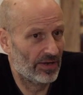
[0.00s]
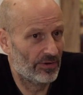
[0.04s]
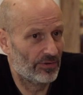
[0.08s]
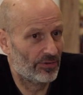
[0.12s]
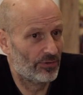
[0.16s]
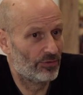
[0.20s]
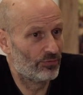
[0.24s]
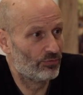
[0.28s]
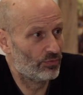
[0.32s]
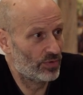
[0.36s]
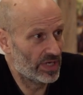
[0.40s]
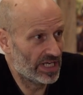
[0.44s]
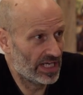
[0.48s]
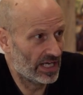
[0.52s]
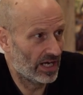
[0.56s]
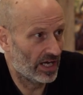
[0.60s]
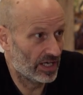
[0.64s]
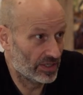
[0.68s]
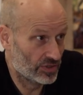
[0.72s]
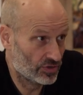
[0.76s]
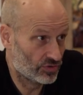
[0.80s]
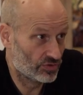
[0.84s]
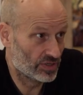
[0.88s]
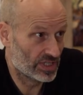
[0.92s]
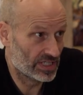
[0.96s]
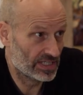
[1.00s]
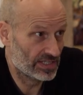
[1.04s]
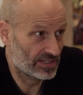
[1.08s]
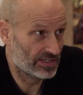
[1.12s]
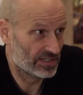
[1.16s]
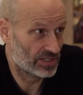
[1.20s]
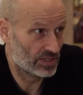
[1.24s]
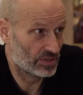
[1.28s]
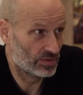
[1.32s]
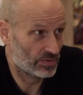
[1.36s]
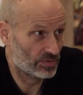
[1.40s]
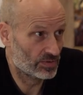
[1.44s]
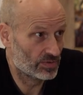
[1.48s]
and 300 in
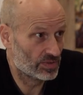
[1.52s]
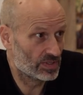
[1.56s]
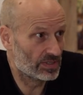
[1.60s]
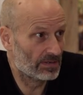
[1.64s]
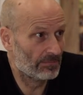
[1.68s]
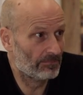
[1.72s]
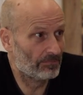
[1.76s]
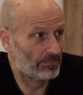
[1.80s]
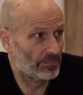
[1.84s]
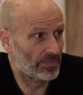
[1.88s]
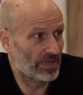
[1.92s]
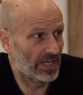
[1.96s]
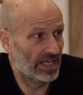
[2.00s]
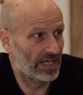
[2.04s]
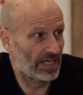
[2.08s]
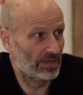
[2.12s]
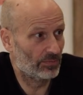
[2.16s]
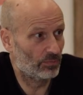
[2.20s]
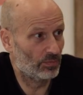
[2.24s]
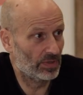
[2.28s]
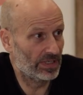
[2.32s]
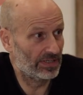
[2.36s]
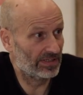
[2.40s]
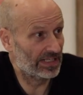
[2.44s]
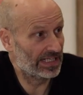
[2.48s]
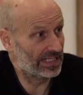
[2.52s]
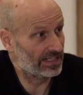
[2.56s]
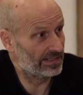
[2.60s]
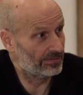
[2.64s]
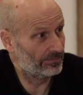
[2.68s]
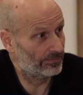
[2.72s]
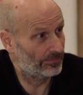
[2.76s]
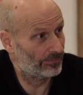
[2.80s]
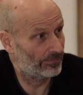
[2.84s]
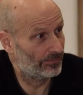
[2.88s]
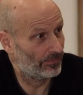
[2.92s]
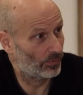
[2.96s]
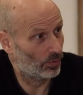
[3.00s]
zoos. And we're getting
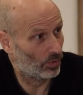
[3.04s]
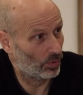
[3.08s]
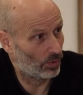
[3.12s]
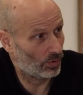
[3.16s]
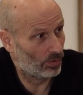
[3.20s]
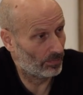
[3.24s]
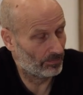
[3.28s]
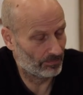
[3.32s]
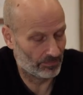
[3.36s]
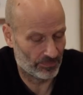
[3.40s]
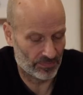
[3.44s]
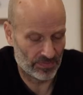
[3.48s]
four,